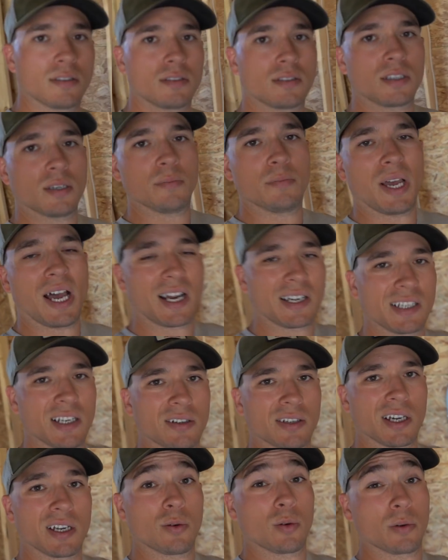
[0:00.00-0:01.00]
to back
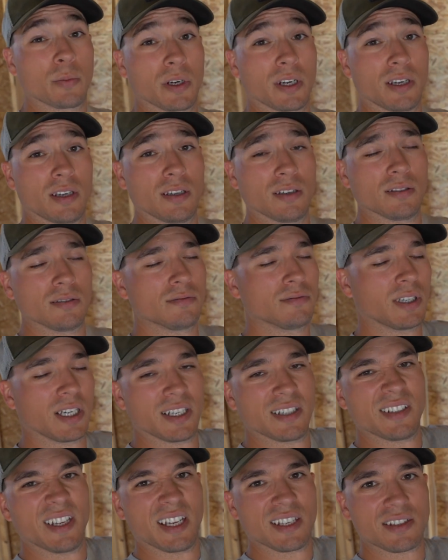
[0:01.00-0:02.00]
down kind of where my kind
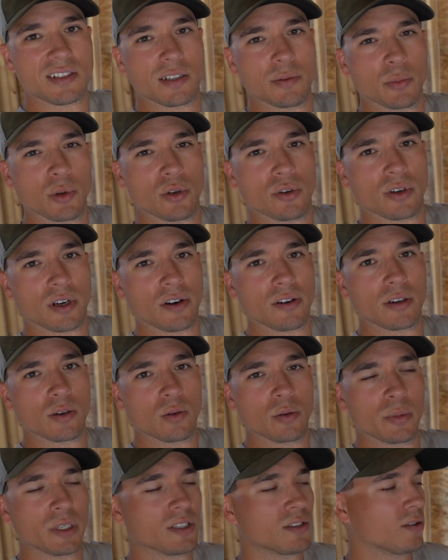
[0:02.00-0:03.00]
of desk computer area
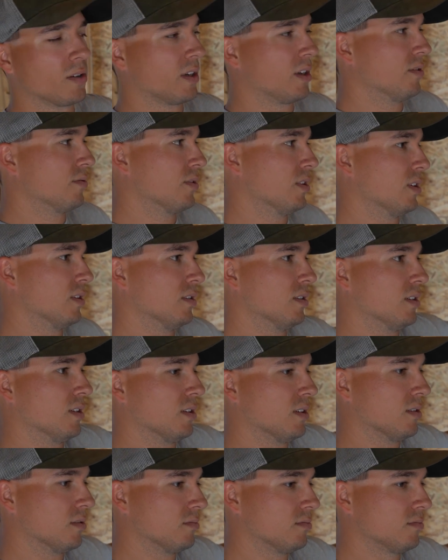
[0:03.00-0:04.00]
will be, so I can run,
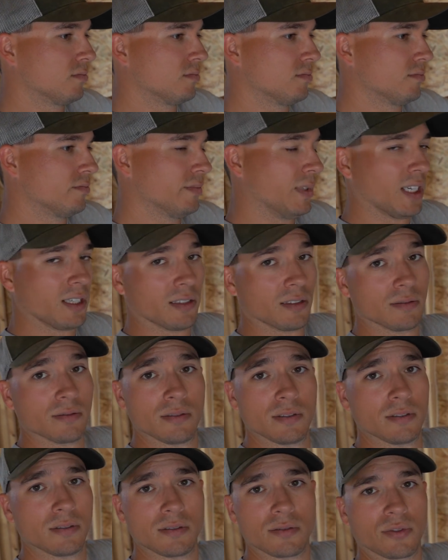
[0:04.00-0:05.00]
I don't know,
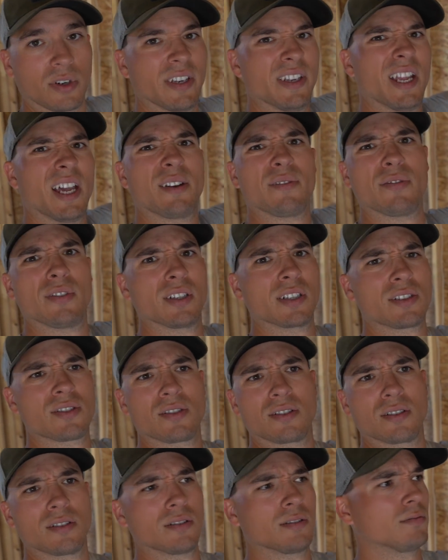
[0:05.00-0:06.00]
run Netflix
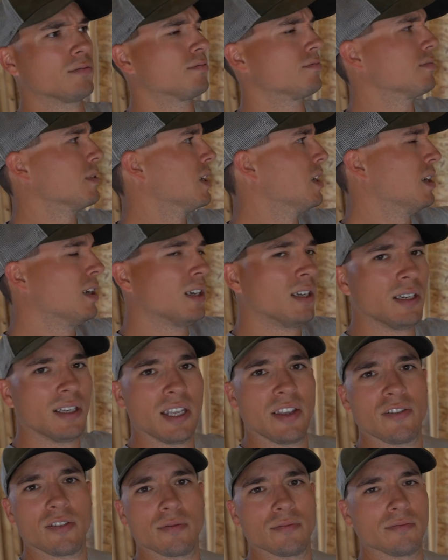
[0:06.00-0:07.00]
or
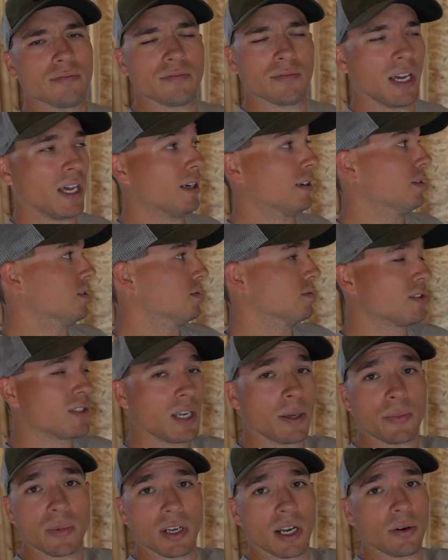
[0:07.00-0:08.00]
even, I don't know,
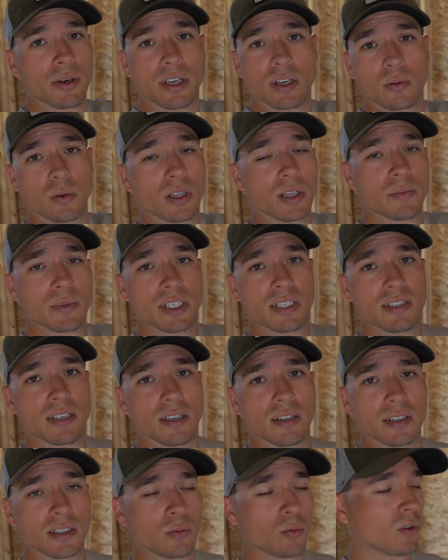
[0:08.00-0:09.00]
something out here while I'm
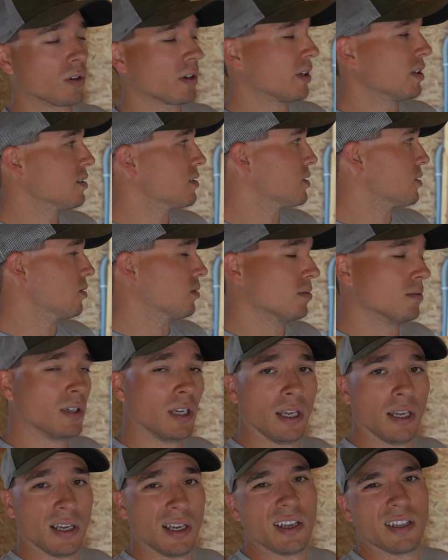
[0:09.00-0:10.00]
detailing and working. So
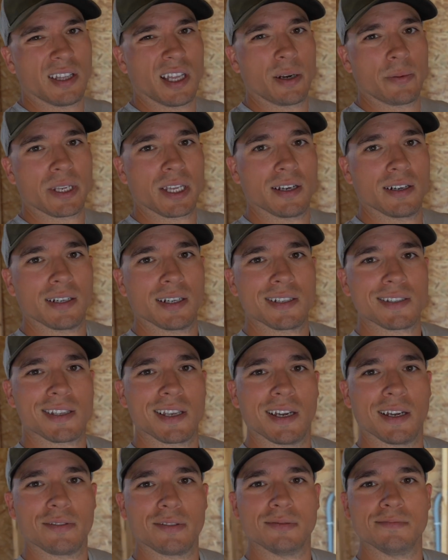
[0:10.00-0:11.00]
that'll be kind of nice to
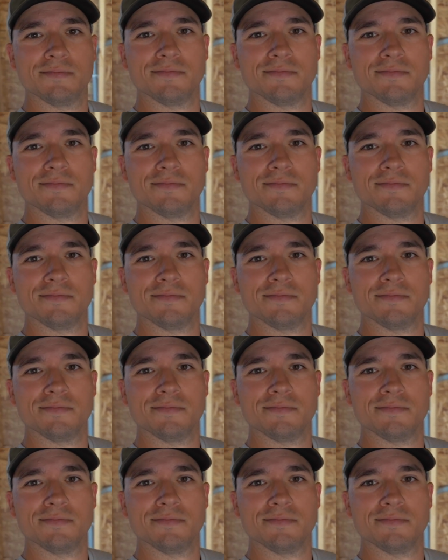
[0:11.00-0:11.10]
have.